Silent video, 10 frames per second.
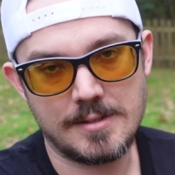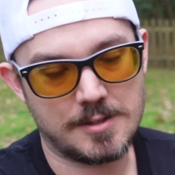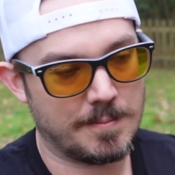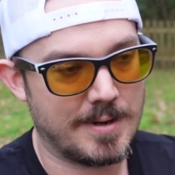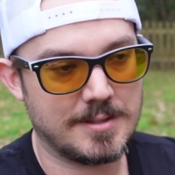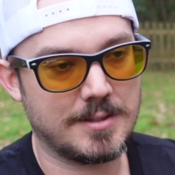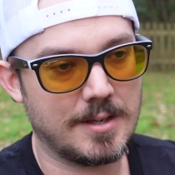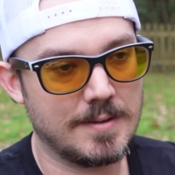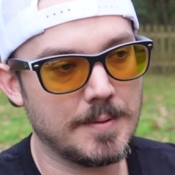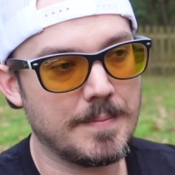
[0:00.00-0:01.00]
I suppress a
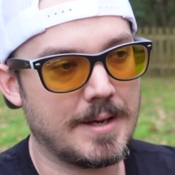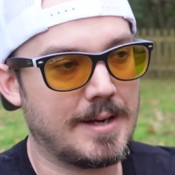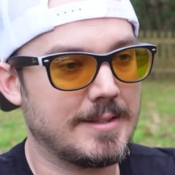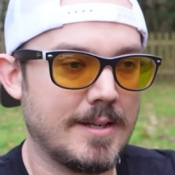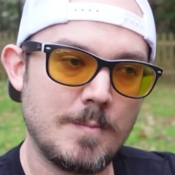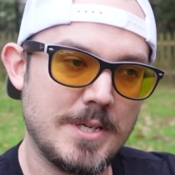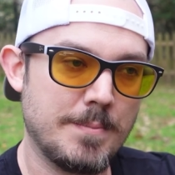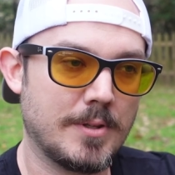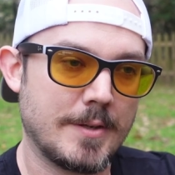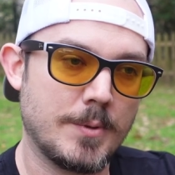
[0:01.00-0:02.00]
ton of them. And I tell
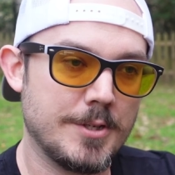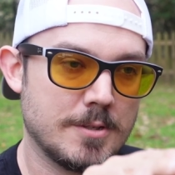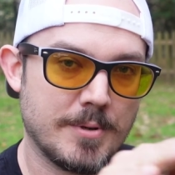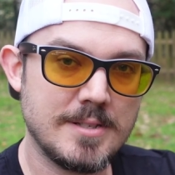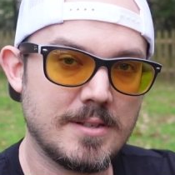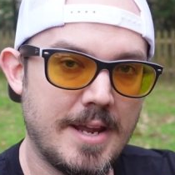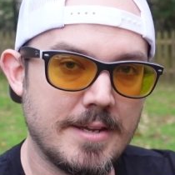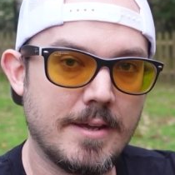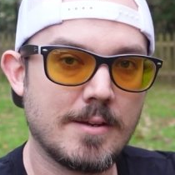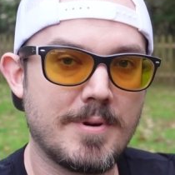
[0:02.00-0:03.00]
people, like, when you suppress an
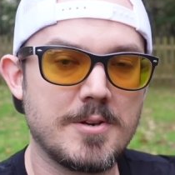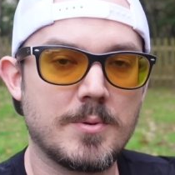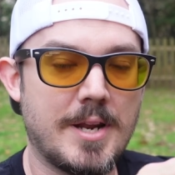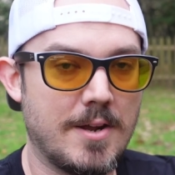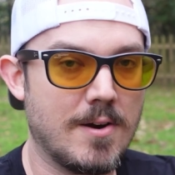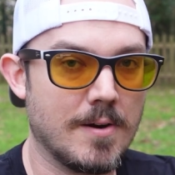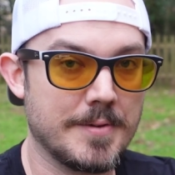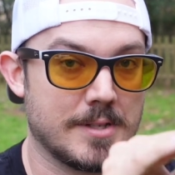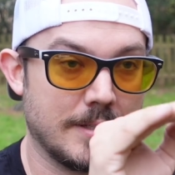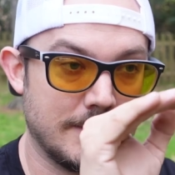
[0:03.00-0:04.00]
AK compared to an AR,
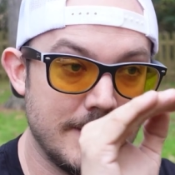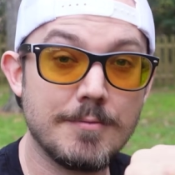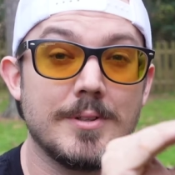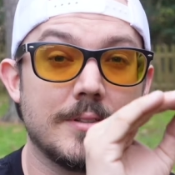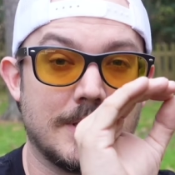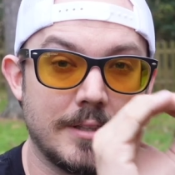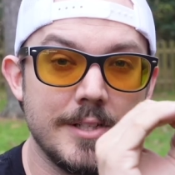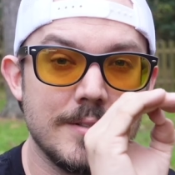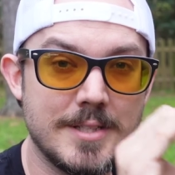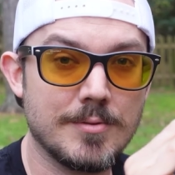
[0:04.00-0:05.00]
there's a
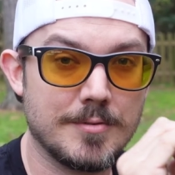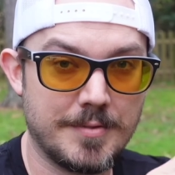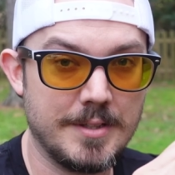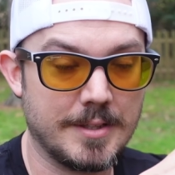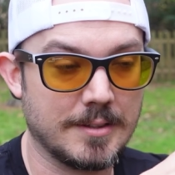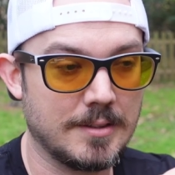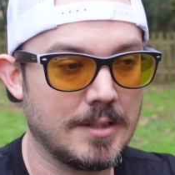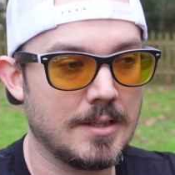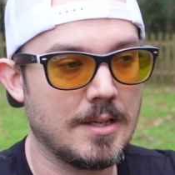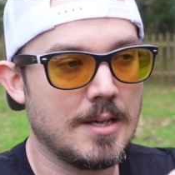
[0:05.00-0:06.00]
clear different feeling.
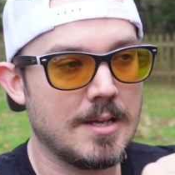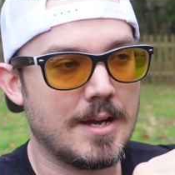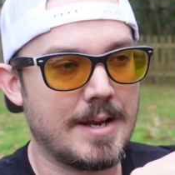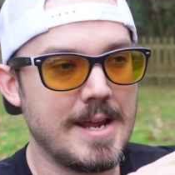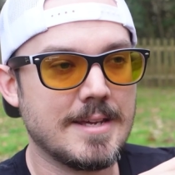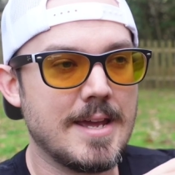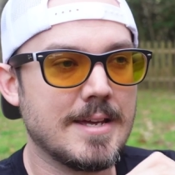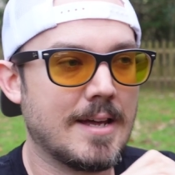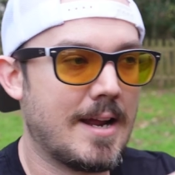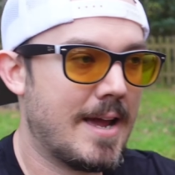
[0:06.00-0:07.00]
An AK
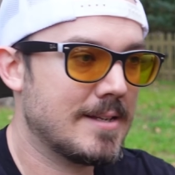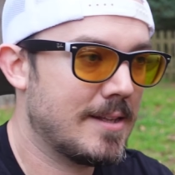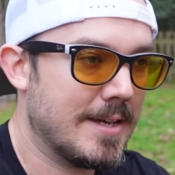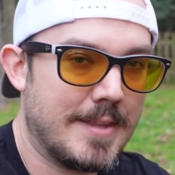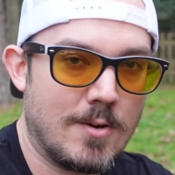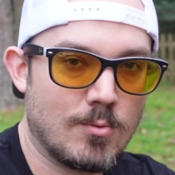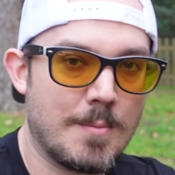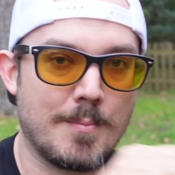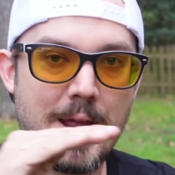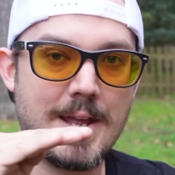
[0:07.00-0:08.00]
kind of has like that
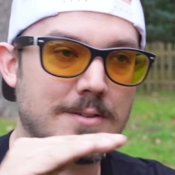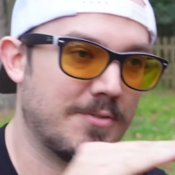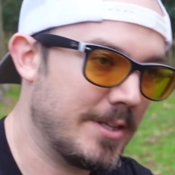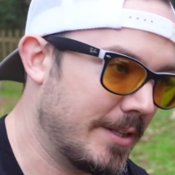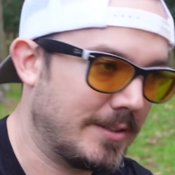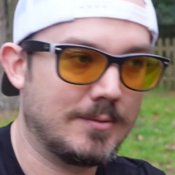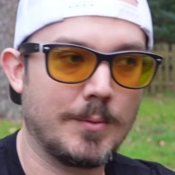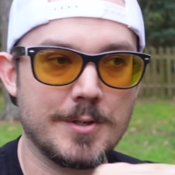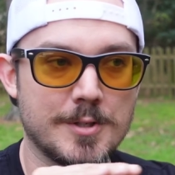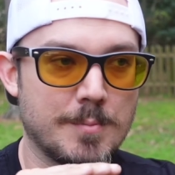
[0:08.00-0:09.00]
rubber band feeling when
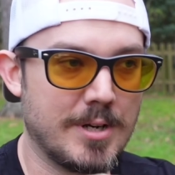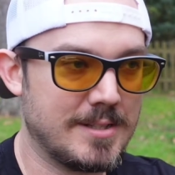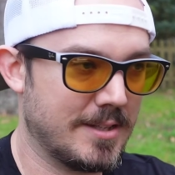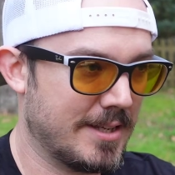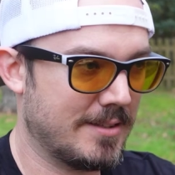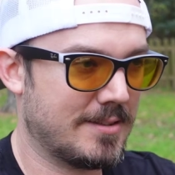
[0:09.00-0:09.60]
you're suppressing it.